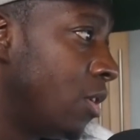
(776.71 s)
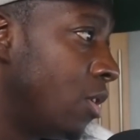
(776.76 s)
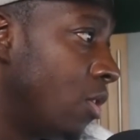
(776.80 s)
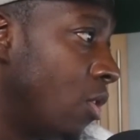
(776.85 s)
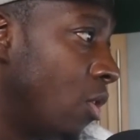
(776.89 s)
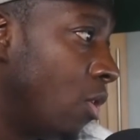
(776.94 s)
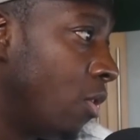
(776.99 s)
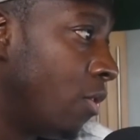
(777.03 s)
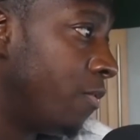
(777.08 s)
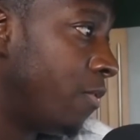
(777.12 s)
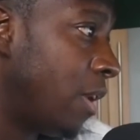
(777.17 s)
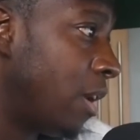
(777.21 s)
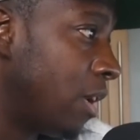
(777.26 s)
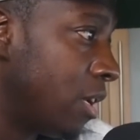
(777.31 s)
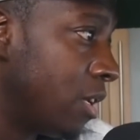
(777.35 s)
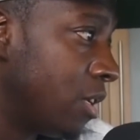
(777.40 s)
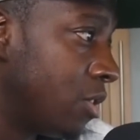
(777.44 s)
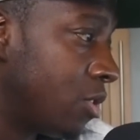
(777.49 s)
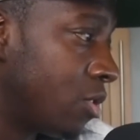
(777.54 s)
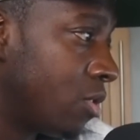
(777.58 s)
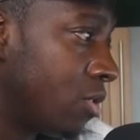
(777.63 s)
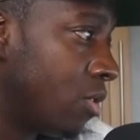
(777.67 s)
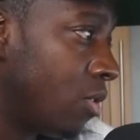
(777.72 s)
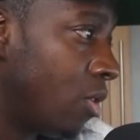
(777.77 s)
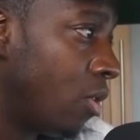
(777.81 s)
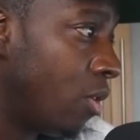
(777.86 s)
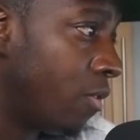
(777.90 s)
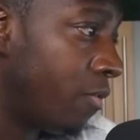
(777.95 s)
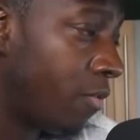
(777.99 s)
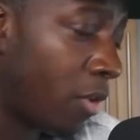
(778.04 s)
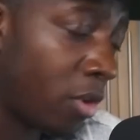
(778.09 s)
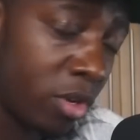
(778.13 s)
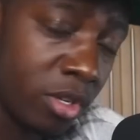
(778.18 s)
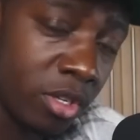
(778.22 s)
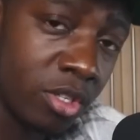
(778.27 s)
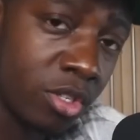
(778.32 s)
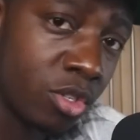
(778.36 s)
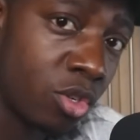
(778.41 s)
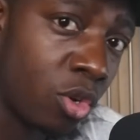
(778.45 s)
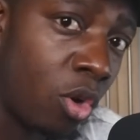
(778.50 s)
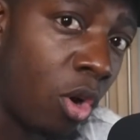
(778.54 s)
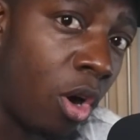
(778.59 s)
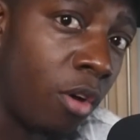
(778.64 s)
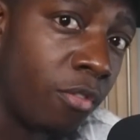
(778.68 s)
low voltage
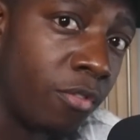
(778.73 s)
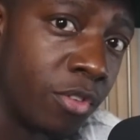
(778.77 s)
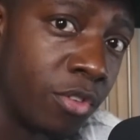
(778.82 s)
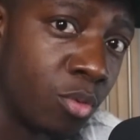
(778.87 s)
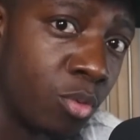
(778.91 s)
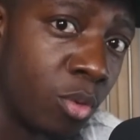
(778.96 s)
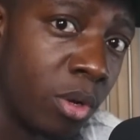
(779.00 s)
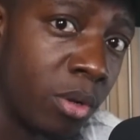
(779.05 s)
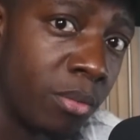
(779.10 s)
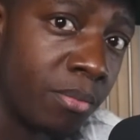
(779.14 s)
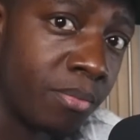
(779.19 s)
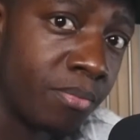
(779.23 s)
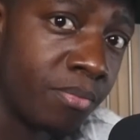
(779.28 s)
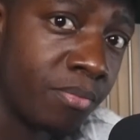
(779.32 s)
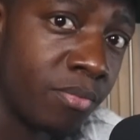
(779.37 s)
cut off as well.